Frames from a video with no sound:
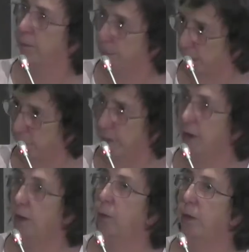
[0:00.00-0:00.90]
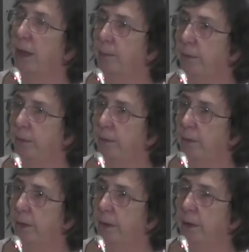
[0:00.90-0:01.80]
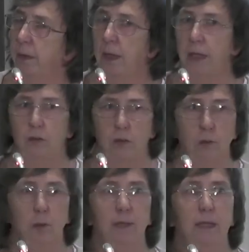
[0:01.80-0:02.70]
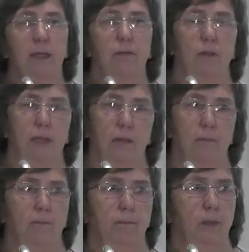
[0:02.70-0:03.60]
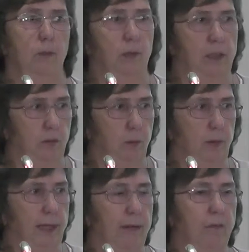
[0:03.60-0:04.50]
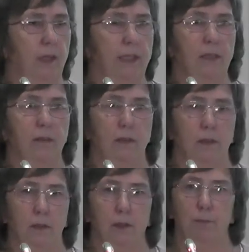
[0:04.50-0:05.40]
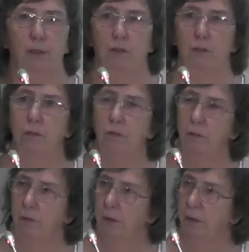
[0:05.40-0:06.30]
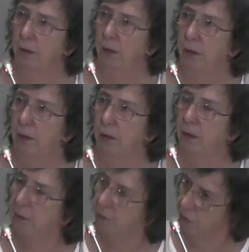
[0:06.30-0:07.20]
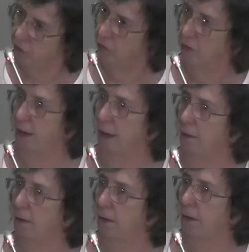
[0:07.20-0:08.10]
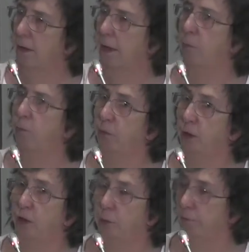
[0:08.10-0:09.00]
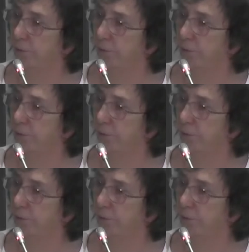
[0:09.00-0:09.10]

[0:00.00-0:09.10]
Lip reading: but I think it will happen. And who will we have to that? Well, yes, we will have our leader and our president. In addition to that, I'm going to